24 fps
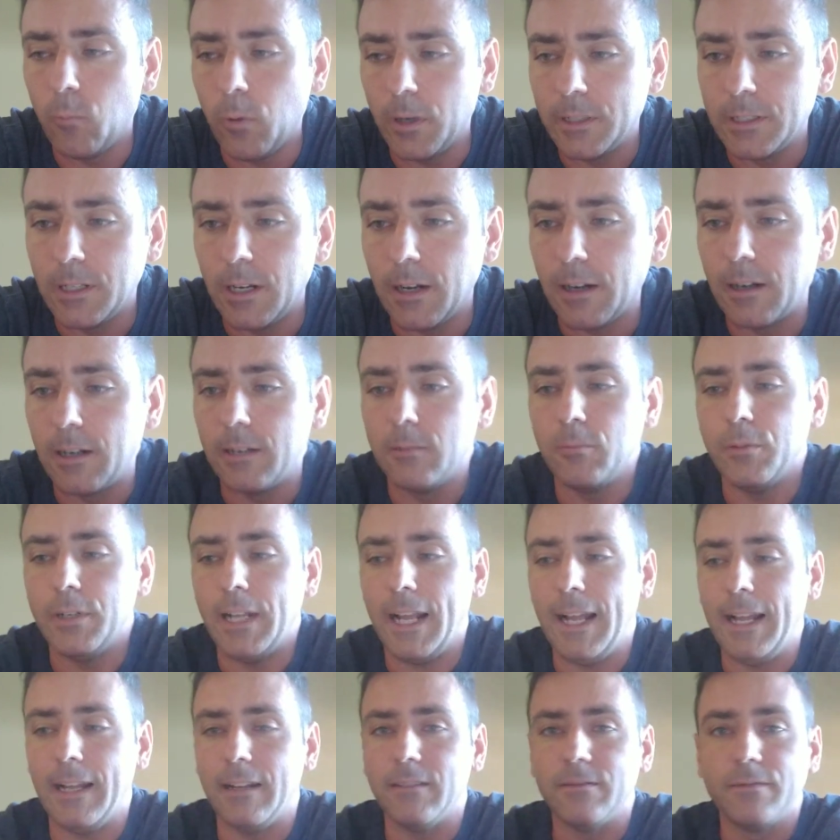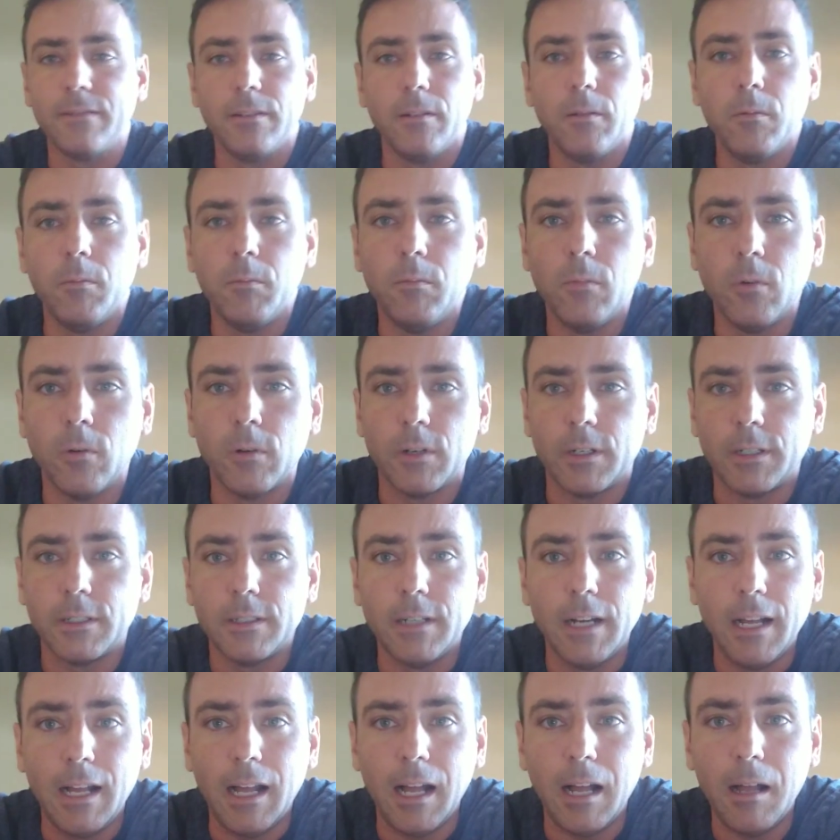one car would have more
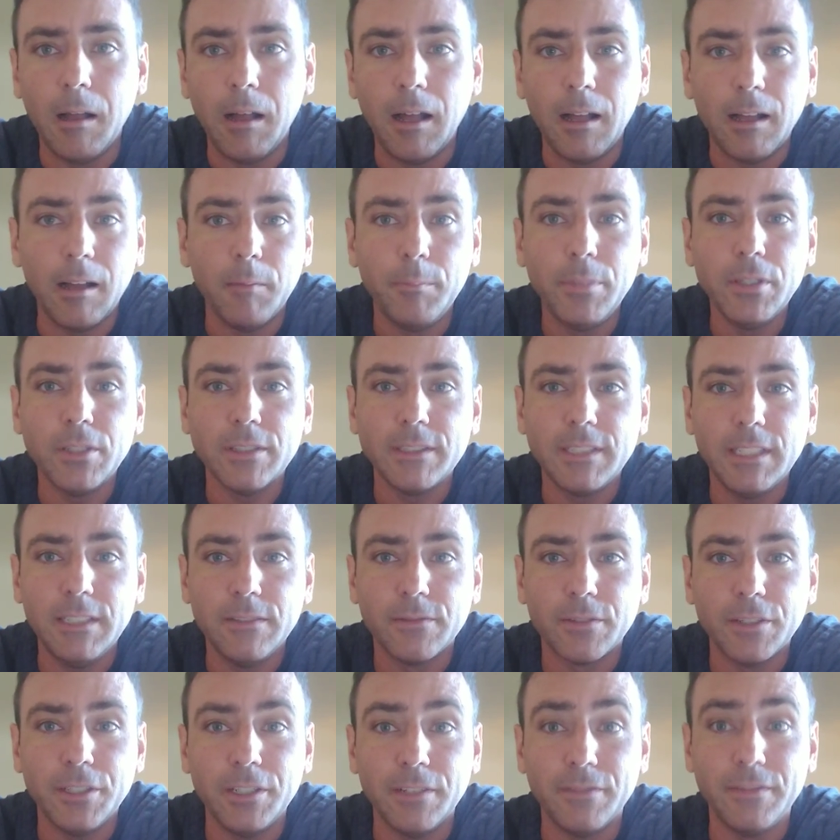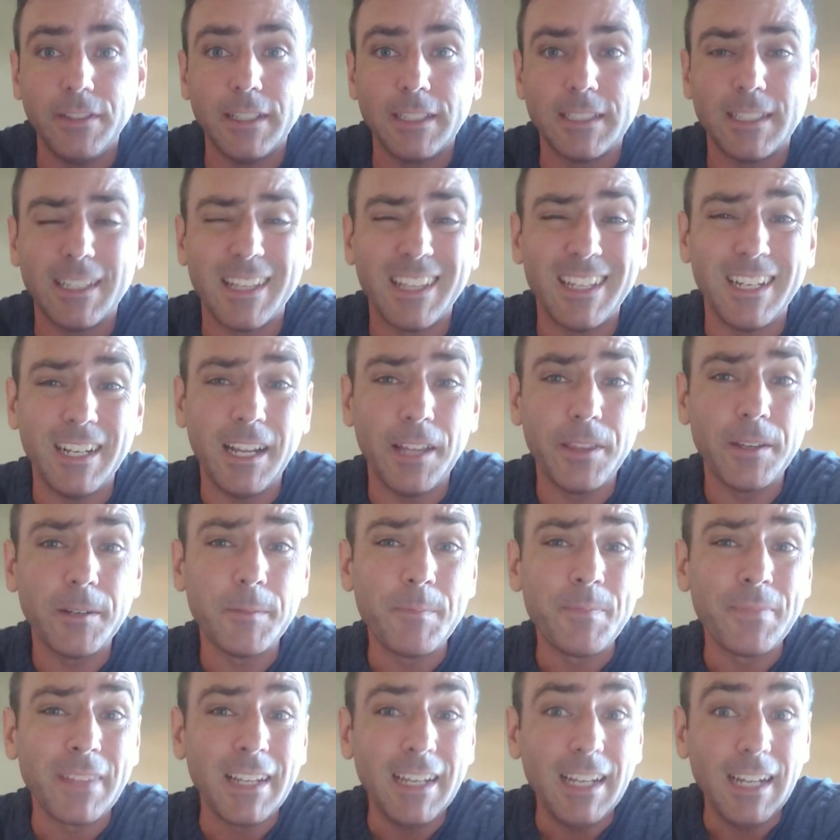uh, ability for you to fix it than another.
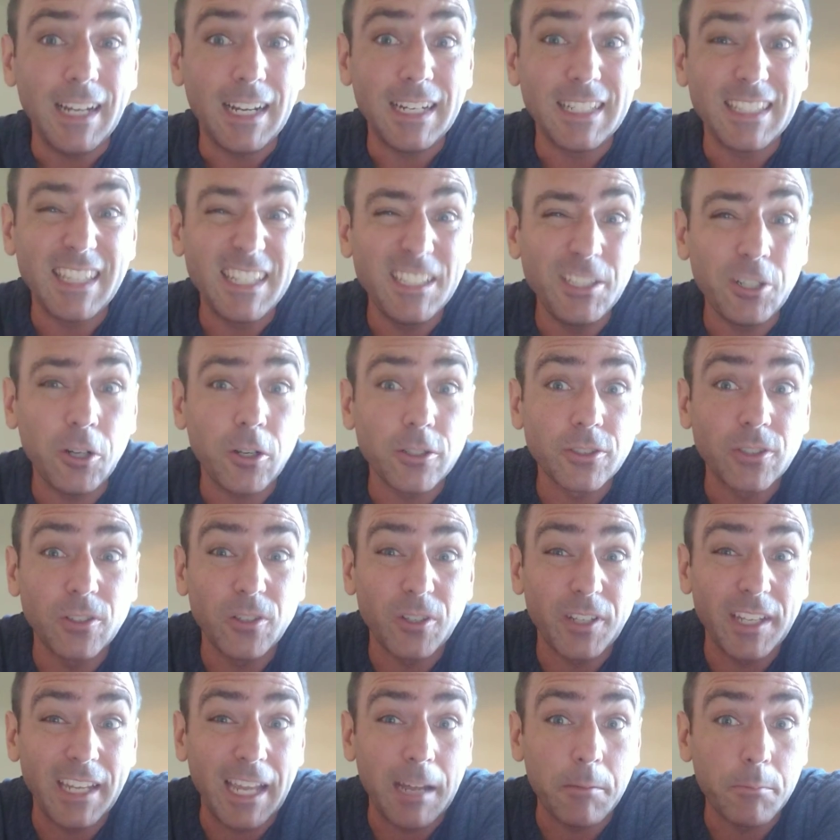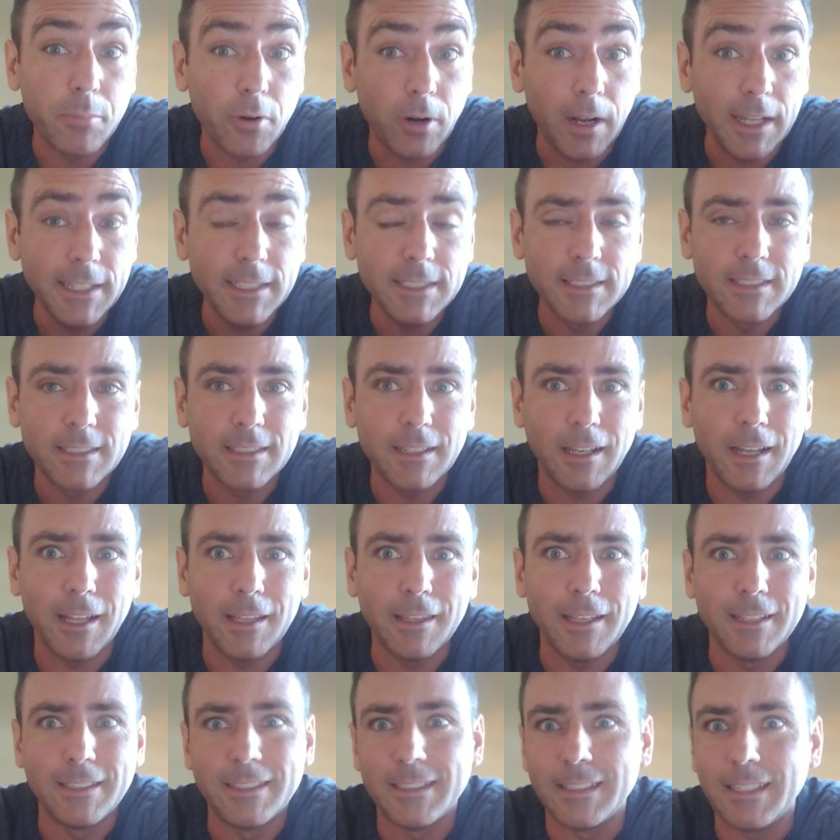Uh, then you're also looking at price. Uh,
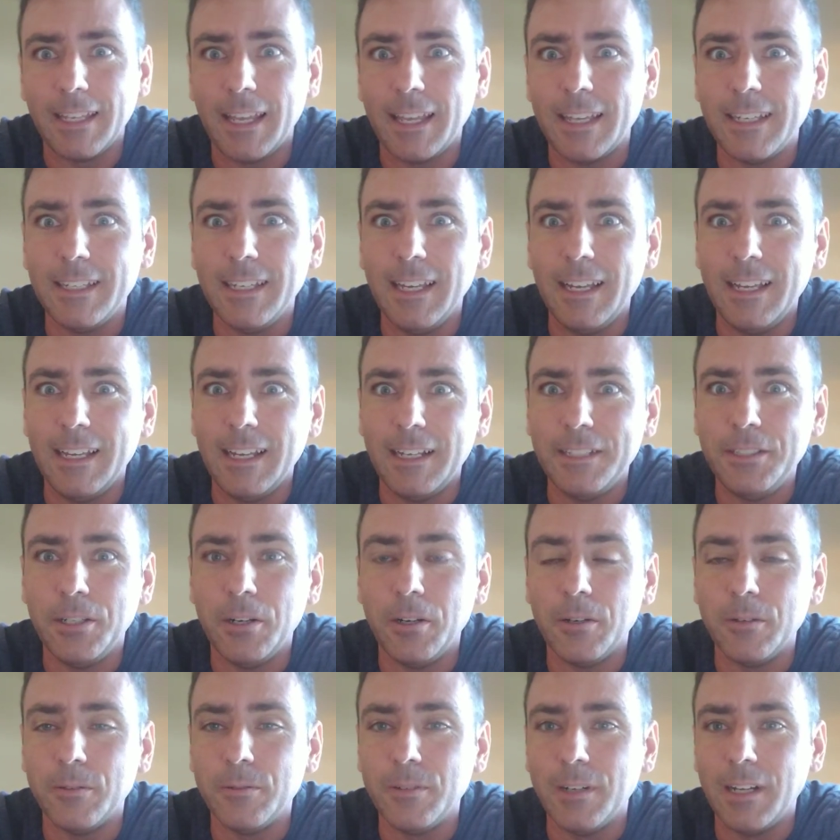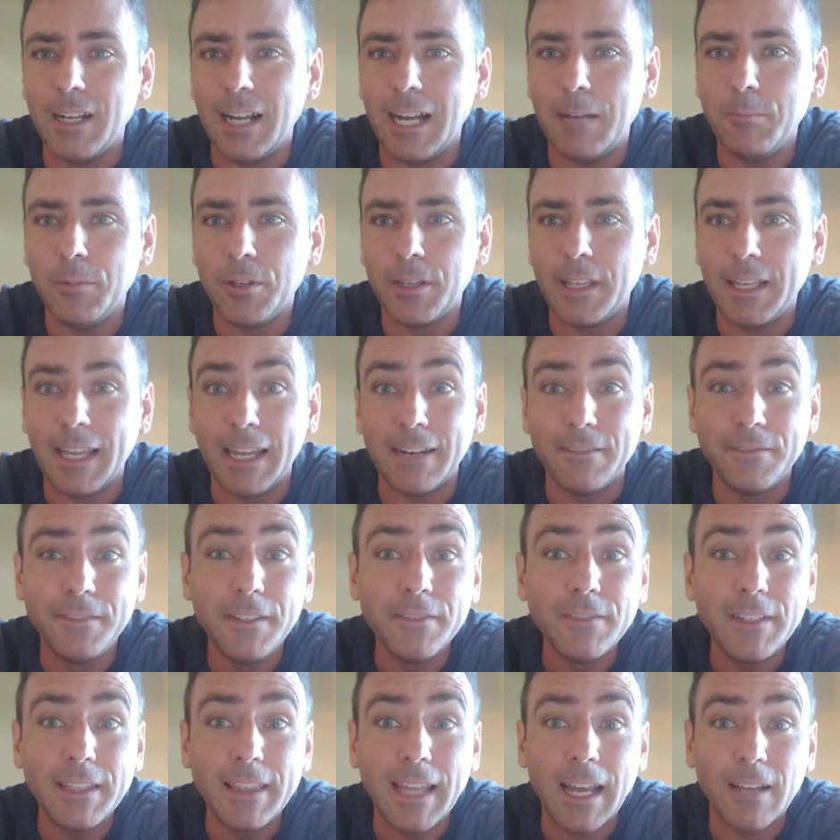let's say, you know, I'm looking at a
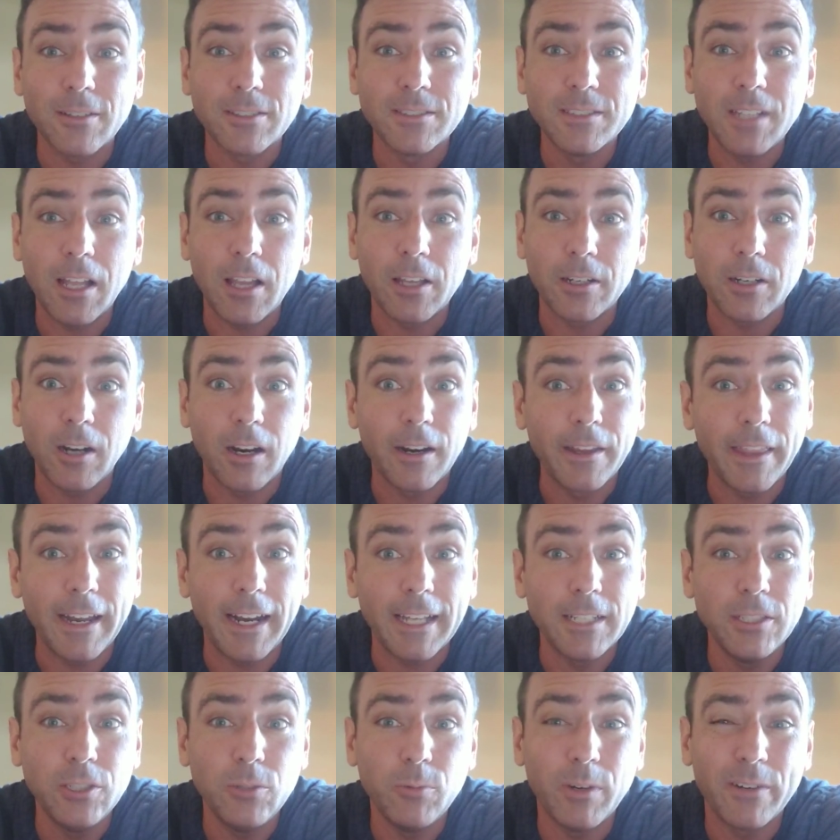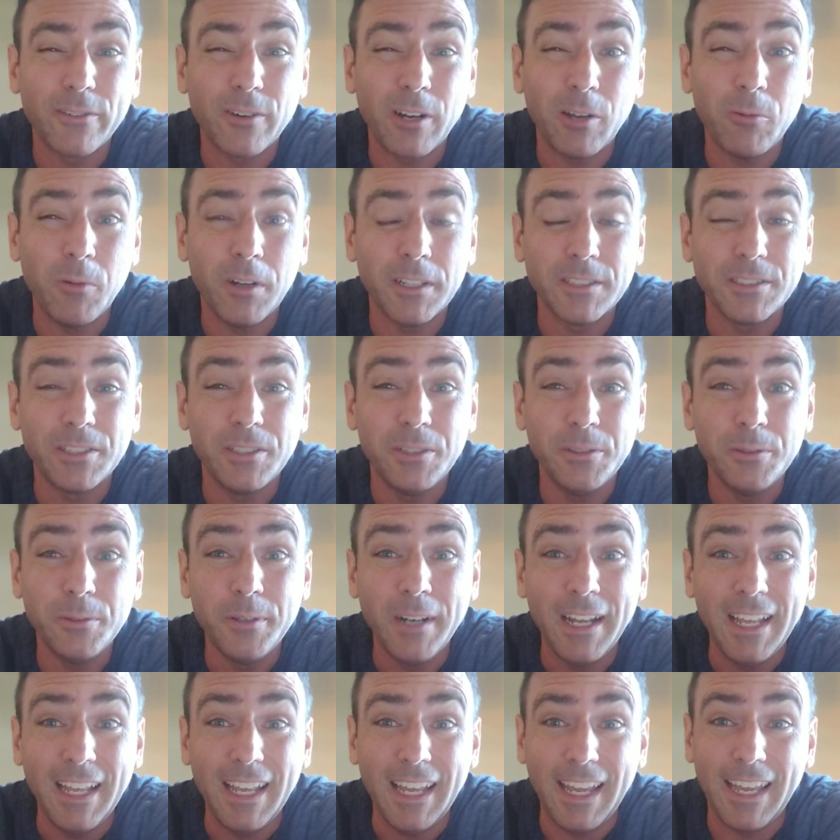fifty thousand dollar car that I can do whatever I want to,
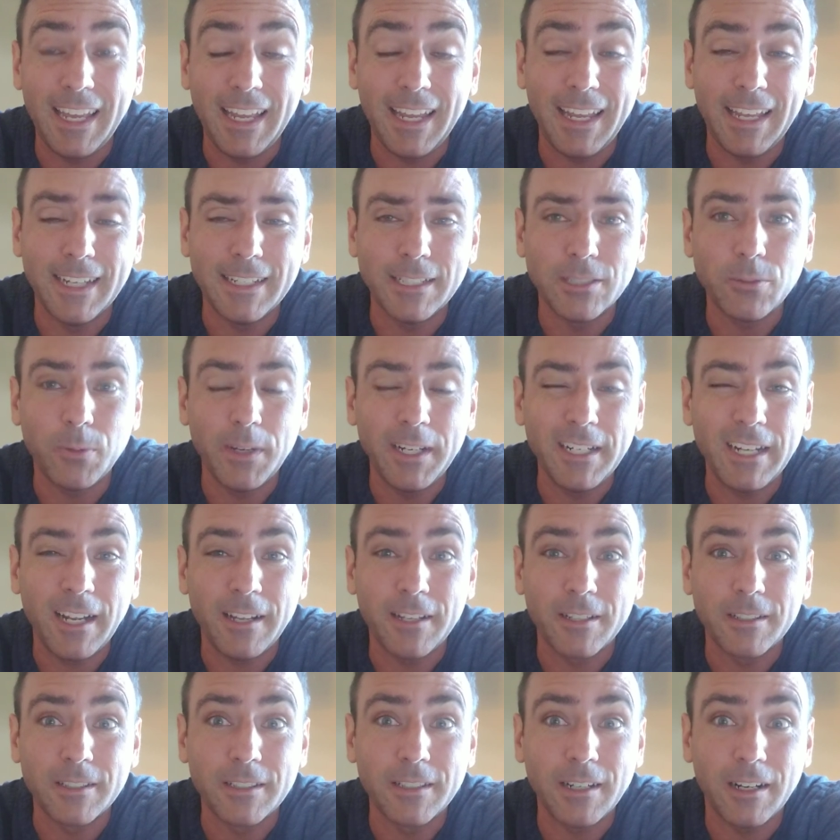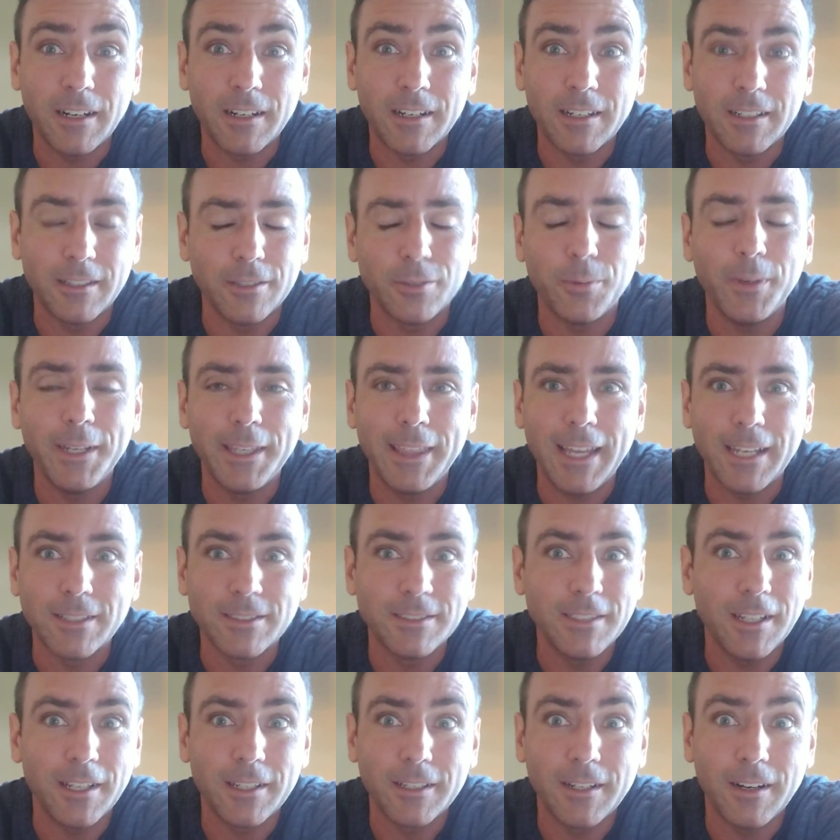and a twenty dollar car or twenty
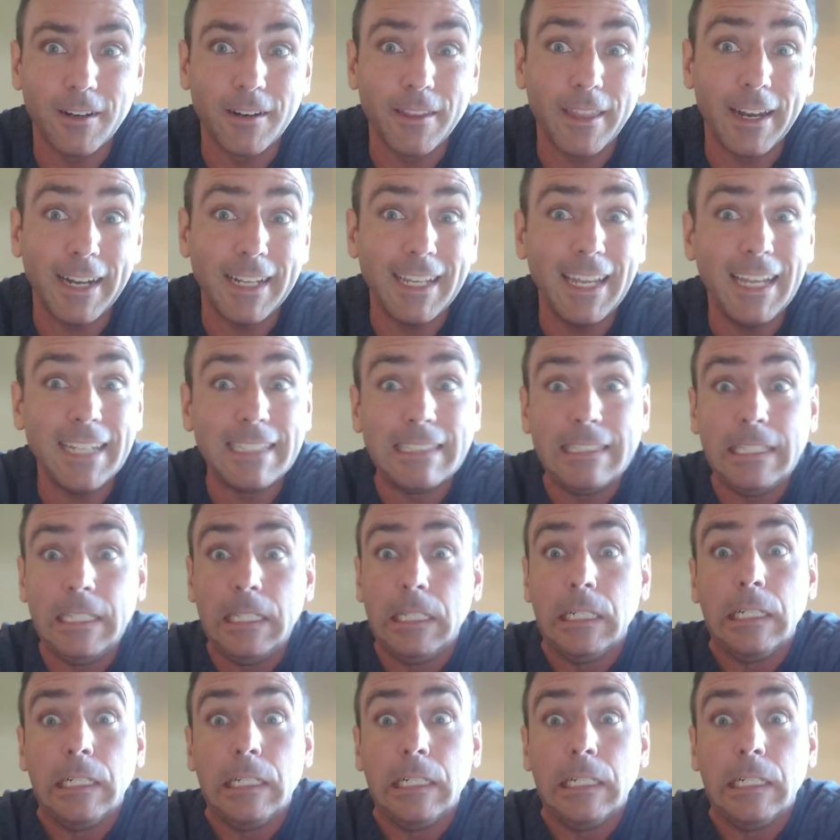thousand dollar car that I can't.